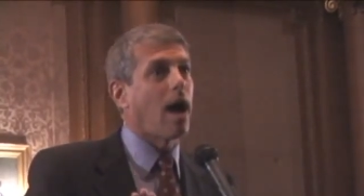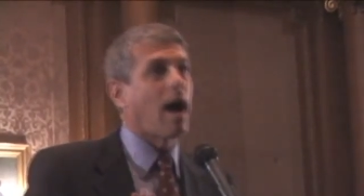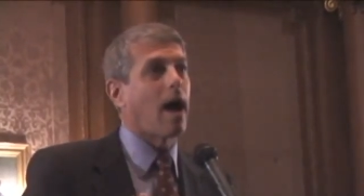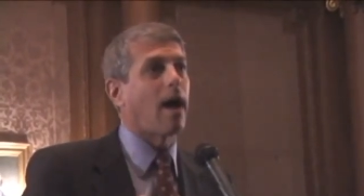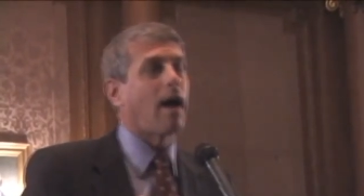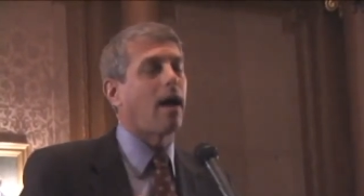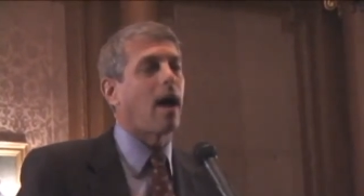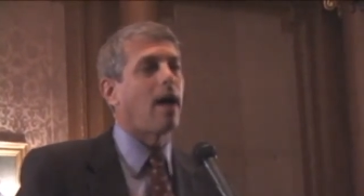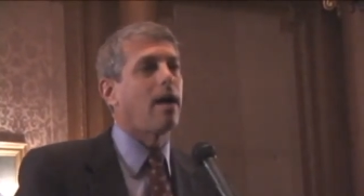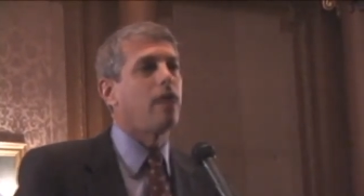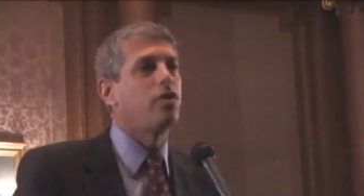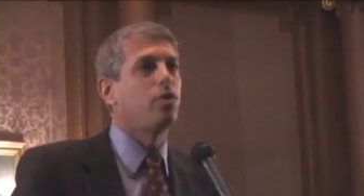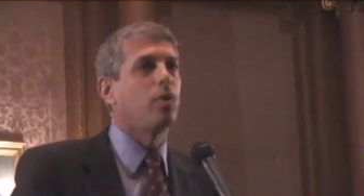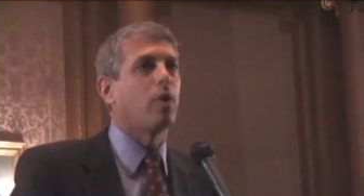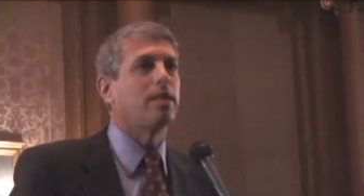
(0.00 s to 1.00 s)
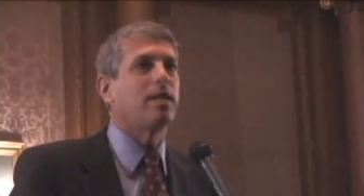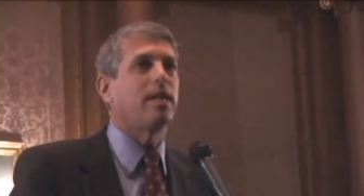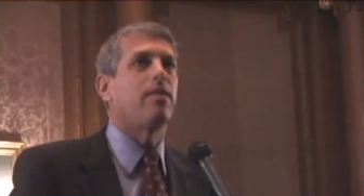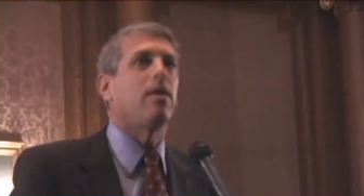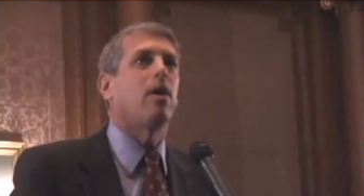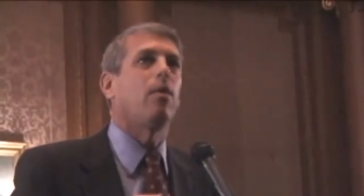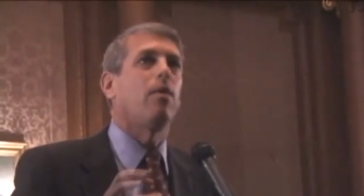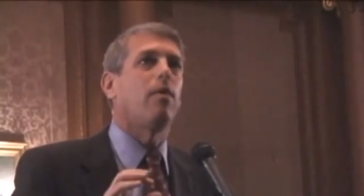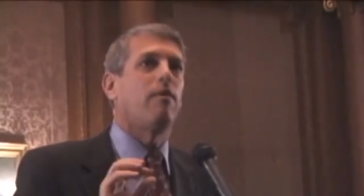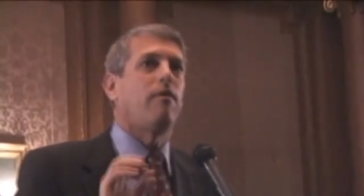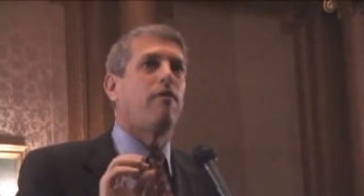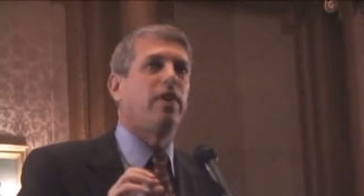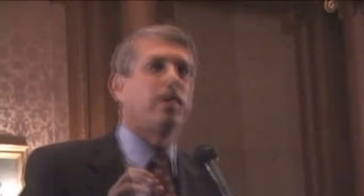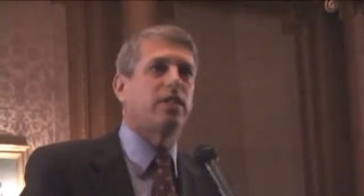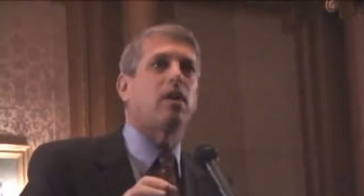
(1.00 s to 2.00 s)
I, I do want to say, though,
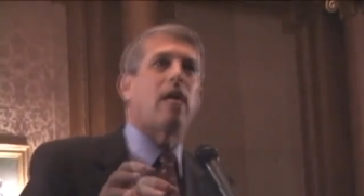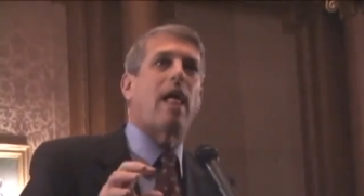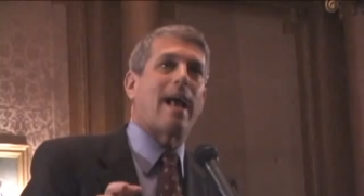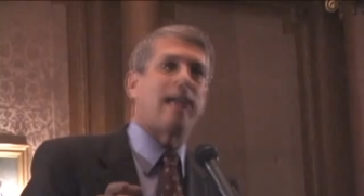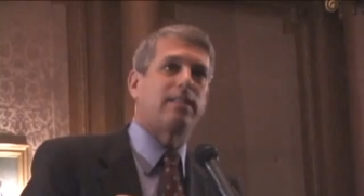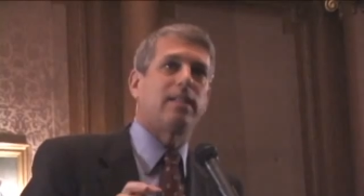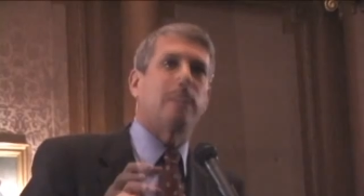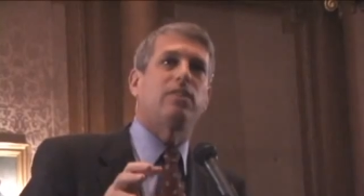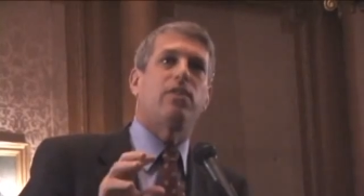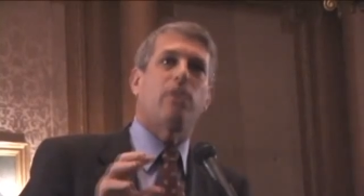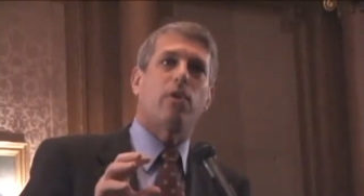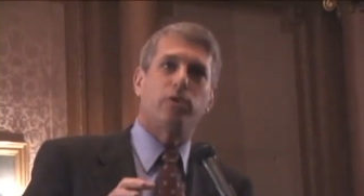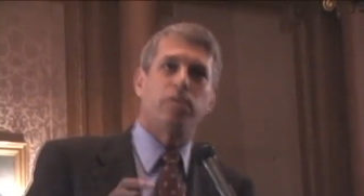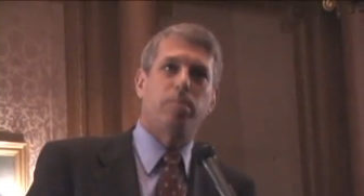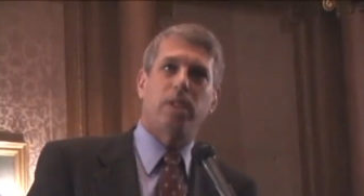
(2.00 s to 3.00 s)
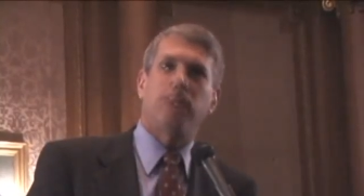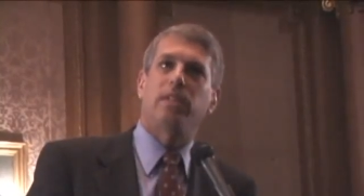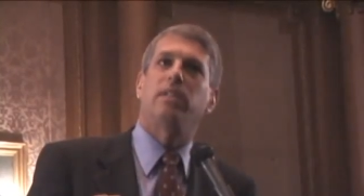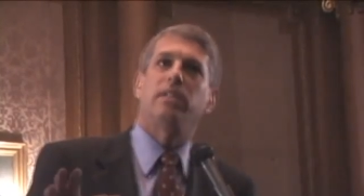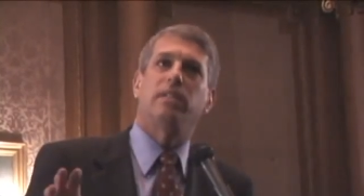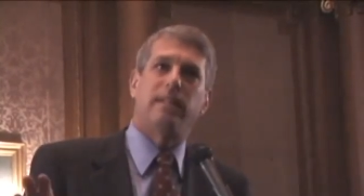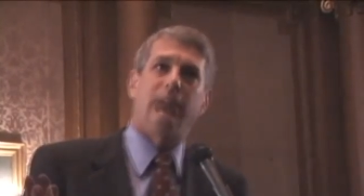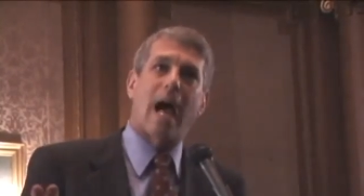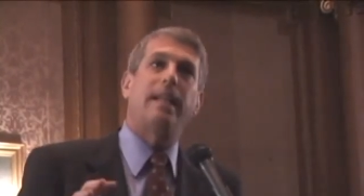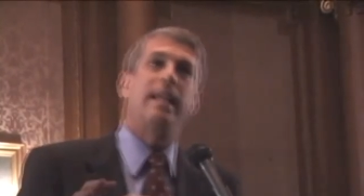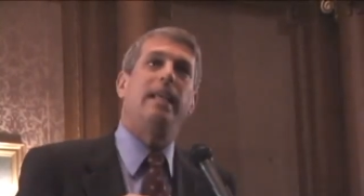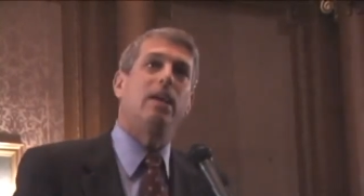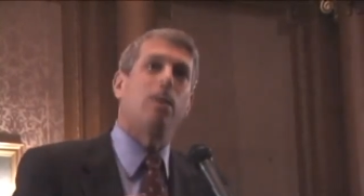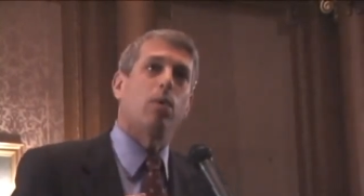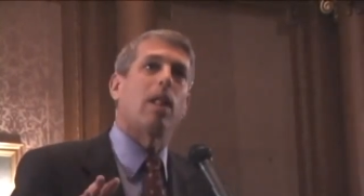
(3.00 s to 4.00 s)
physical access to those buildings is not
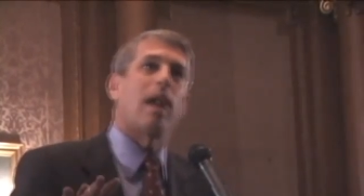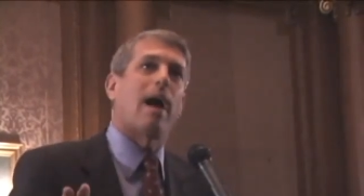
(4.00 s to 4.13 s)
equal,